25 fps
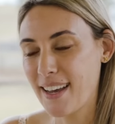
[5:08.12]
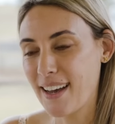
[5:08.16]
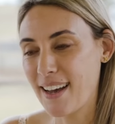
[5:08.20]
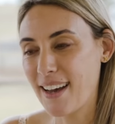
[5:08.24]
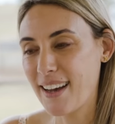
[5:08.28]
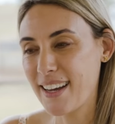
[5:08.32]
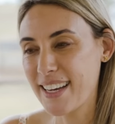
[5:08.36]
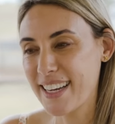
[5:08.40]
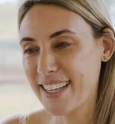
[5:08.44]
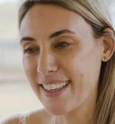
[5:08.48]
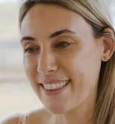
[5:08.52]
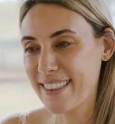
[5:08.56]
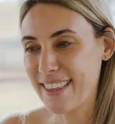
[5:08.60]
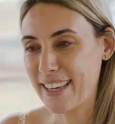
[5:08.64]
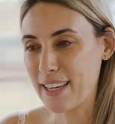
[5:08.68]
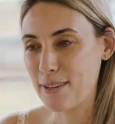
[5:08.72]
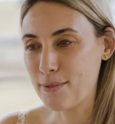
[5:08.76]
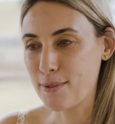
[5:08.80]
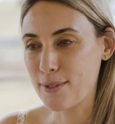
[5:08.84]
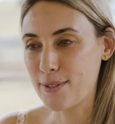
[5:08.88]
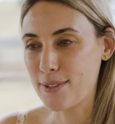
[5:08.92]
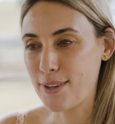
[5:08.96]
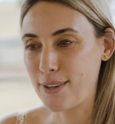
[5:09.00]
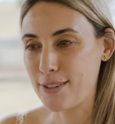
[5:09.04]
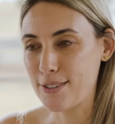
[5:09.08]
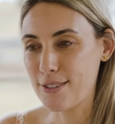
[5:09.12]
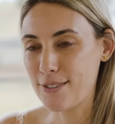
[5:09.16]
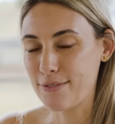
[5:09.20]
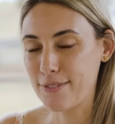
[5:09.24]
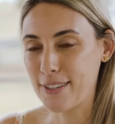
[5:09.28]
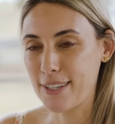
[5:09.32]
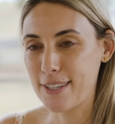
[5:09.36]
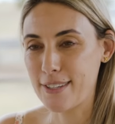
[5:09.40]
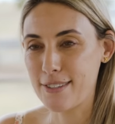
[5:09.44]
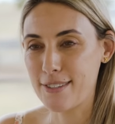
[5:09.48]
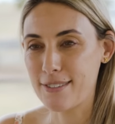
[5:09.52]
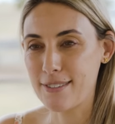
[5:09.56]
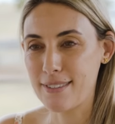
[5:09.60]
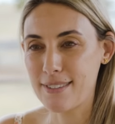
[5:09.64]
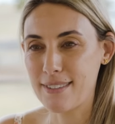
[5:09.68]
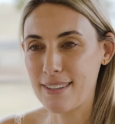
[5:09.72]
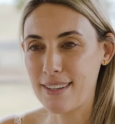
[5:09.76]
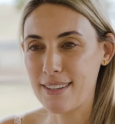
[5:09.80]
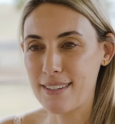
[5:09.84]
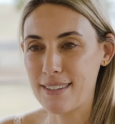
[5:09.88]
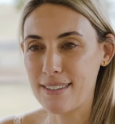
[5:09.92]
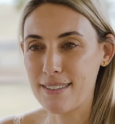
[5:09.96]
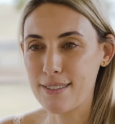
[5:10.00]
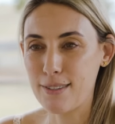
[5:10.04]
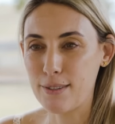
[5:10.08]
I didn't think it was controversial because
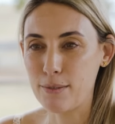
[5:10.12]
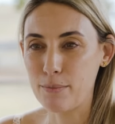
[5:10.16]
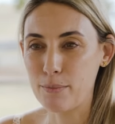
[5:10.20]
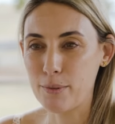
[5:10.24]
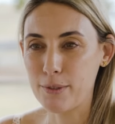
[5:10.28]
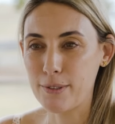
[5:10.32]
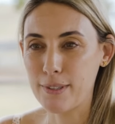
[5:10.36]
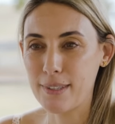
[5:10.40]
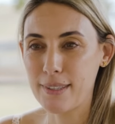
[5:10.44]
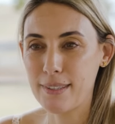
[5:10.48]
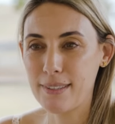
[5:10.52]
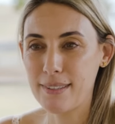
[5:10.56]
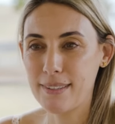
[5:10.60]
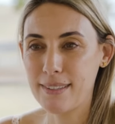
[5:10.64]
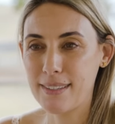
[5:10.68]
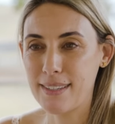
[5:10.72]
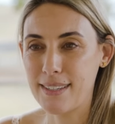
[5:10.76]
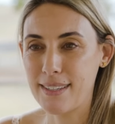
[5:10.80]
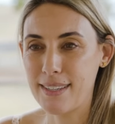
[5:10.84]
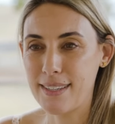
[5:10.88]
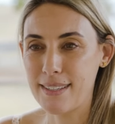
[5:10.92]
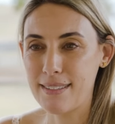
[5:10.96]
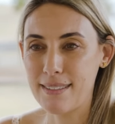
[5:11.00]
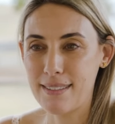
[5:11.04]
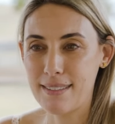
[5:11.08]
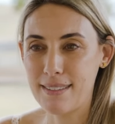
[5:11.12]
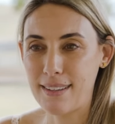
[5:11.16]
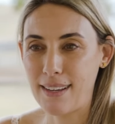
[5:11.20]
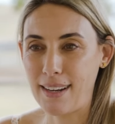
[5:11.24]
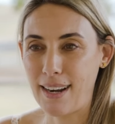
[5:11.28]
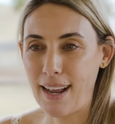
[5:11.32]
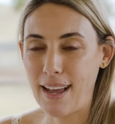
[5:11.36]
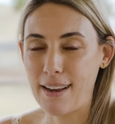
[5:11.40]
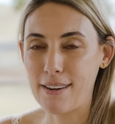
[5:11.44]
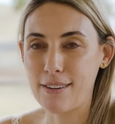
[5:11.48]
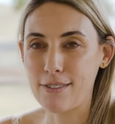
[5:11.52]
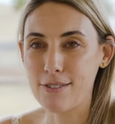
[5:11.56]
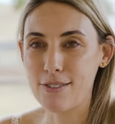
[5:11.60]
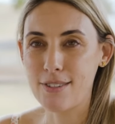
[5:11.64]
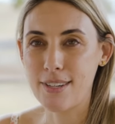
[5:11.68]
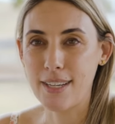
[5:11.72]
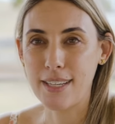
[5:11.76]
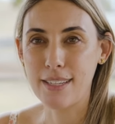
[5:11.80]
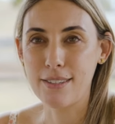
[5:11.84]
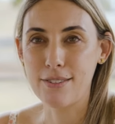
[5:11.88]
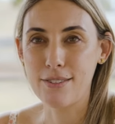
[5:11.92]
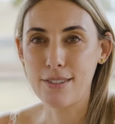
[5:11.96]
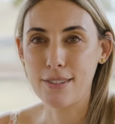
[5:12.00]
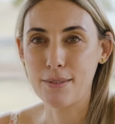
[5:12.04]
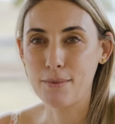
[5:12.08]
I just thought Brooke is an adult, she
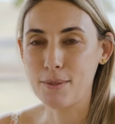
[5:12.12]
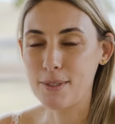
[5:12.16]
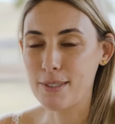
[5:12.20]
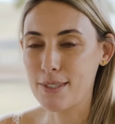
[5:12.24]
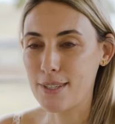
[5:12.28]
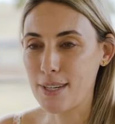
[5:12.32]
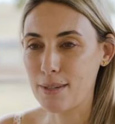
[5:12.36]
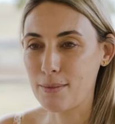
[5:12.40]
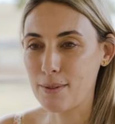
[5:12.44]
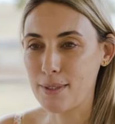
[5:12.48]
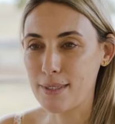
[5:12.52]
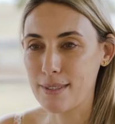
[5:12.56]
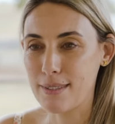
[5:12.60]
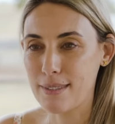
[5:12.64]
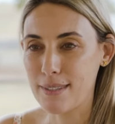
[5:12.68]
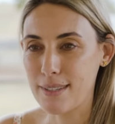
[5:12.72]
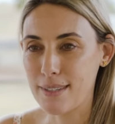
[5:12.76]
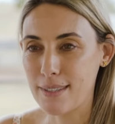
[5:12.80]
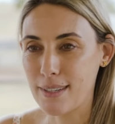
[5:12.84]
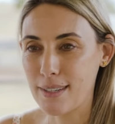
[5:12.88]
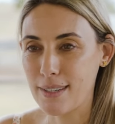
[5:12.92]
can do what she wants to